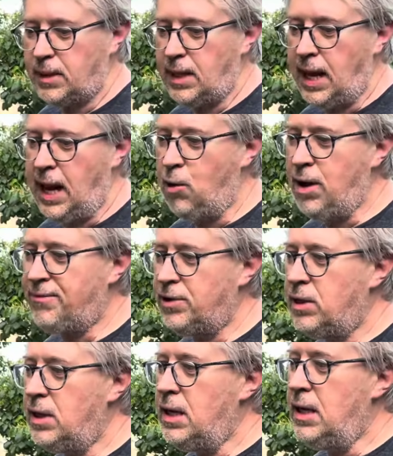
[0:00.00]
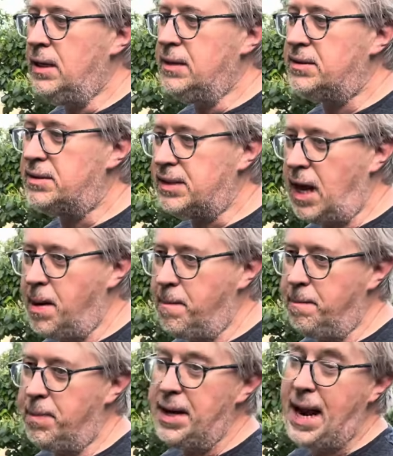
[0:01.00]
However,
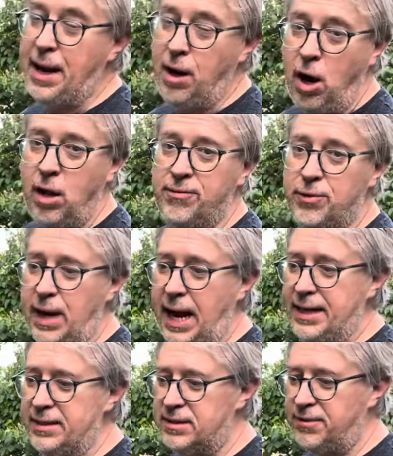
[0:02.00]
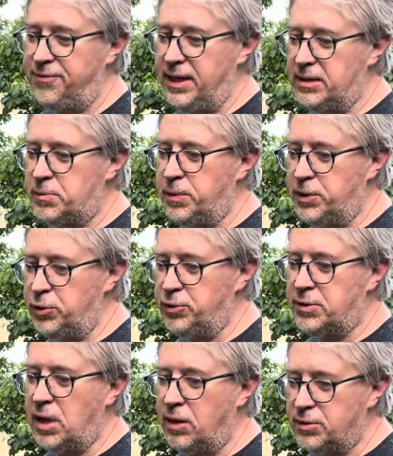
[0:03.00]
some, but not all varieties of figs
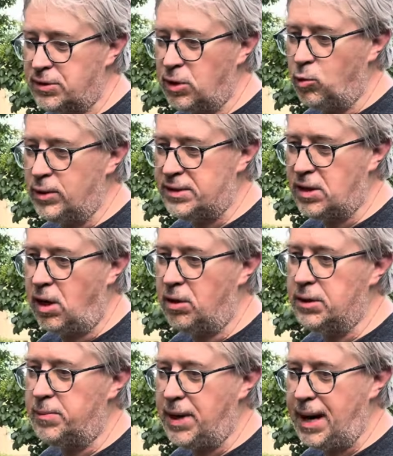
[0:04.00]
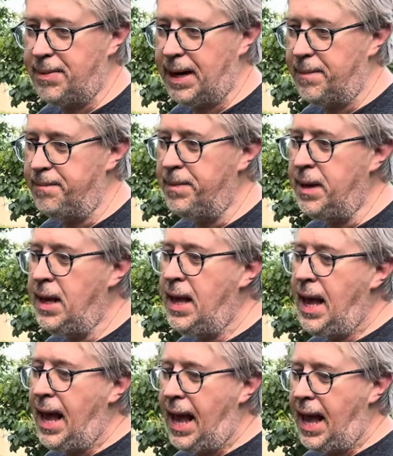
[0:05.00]
produce also what's called a Breba.
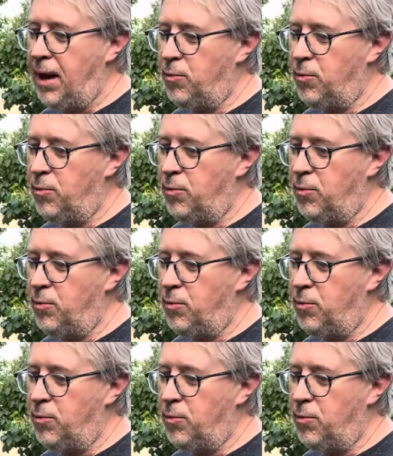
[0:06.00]
And